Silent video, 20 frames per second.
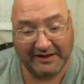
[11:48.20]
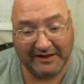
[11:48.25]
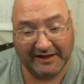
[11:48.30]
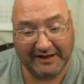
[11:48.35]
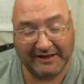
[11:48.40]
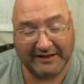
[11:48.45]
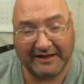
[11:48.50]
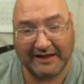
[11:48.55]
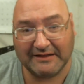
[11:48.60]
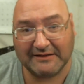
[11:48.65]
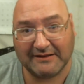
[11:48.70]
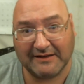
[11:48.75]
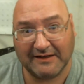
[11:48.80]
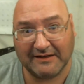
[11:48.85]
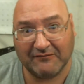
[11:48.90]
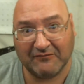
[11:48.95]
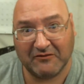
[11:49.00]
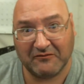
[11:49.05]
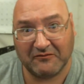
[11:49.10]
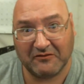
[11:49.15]
And that's kind
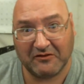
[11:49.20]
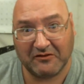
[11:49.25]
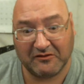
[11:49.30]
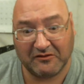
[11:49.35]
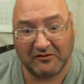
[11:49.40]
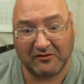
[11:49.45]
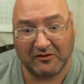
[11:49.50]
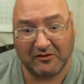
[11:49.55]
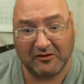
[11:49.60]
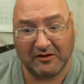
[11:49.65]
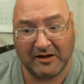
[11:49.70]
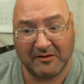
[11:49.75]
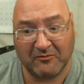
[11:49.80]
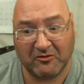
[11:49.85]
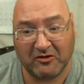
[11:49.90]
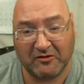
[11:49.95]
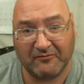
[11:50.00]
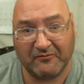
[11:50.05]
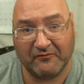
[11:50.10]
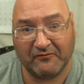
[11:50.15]
of what we're I'm
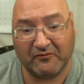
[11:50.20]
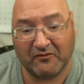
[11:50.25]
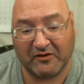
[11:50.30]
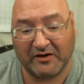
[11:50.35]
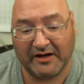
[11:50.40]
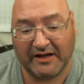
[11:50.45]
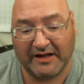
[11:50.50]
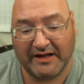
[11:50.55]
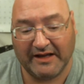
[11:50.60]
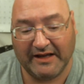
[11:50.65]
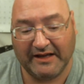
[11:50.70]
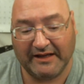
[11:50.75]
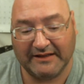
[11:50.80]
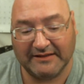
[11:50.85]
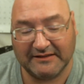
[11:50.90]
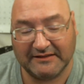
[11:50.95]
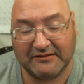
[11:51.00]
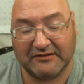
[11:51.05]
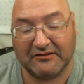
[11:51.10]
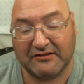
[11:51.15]
hoping for
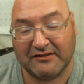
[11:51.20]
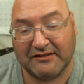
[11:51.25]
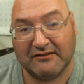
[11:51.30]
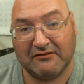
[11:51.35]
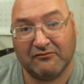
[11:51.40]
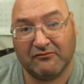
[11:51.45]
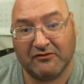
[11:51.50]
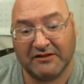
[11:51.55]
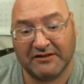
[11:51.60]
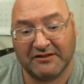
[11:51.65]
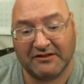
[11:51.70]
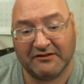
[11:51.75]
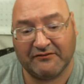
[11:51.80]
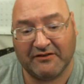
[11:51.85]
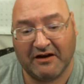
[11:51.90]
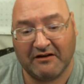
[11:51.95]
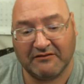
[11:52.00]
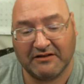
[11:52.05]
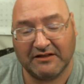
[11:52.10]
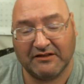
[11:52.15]
is switching
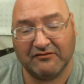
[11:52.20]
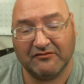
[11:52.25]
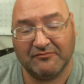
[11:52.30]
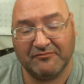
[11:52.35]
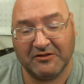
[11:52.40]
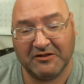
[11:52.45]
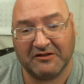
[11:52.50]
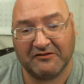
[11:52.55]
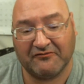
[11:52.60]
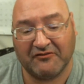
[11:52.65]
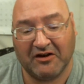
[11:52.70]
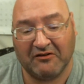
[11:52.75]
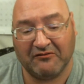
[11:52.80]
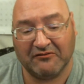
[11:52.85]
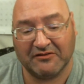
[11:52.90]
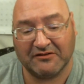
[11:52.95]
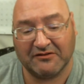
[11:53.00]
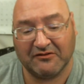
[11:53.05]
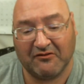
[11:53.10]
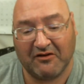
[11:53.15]
routes to a bigger
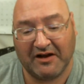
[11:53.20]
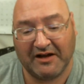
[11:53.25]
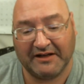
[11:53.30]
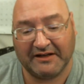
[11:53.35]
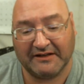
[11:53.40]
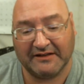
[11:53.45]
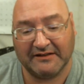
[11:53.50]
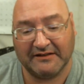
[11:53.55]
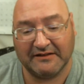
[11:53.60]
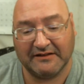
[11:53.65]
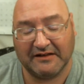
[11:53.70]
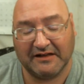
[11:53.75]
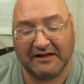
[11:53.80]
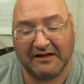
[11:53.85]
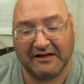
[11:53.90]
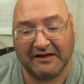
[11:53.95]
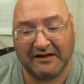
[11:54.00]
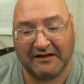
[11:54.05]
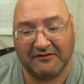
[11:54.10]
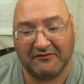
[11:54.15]
route so I can
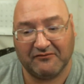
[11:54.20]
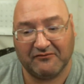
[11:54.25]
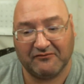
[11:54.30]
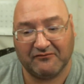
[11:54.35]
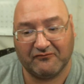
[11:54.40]
uh,